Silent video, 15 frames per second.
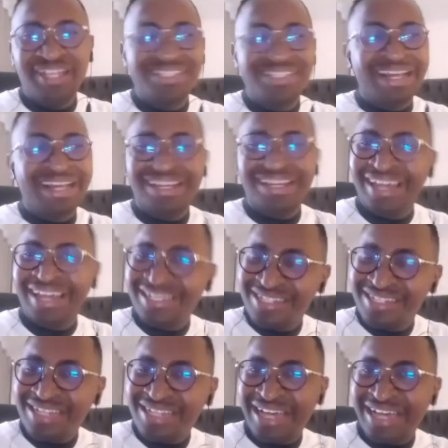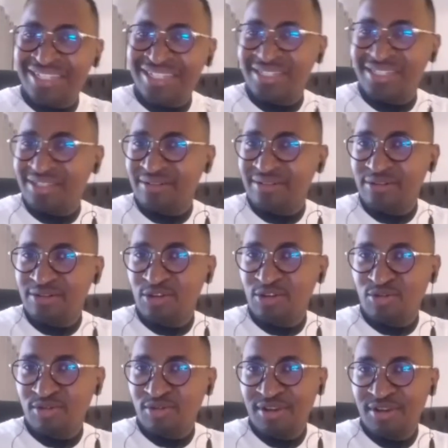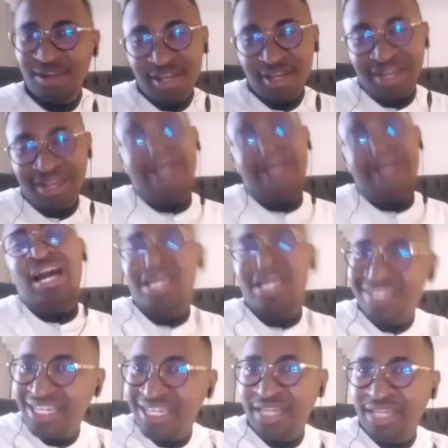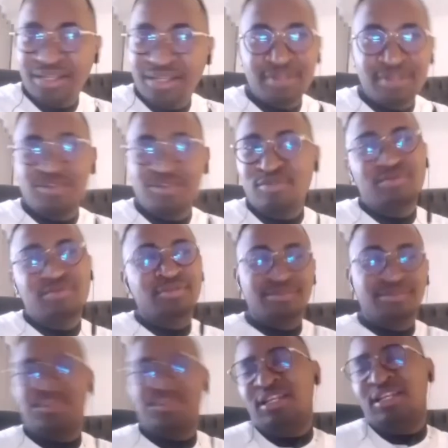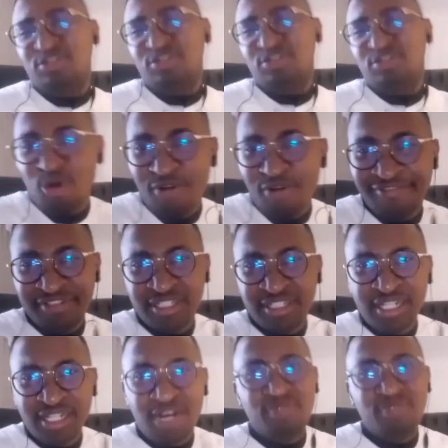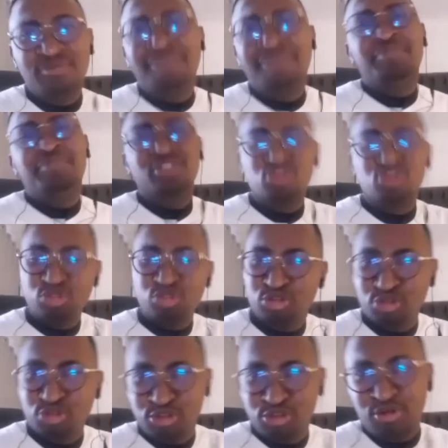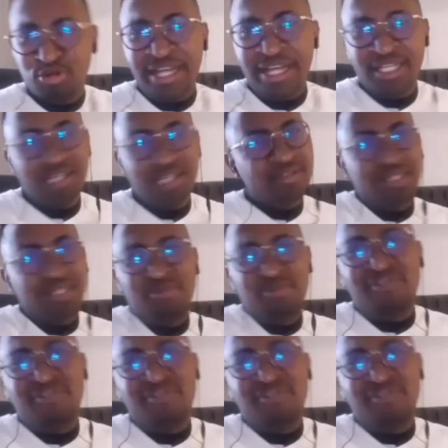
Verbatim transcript: things like exercise you know mm hiking, you know, thanks to COVID, now we've been introduced to hiking.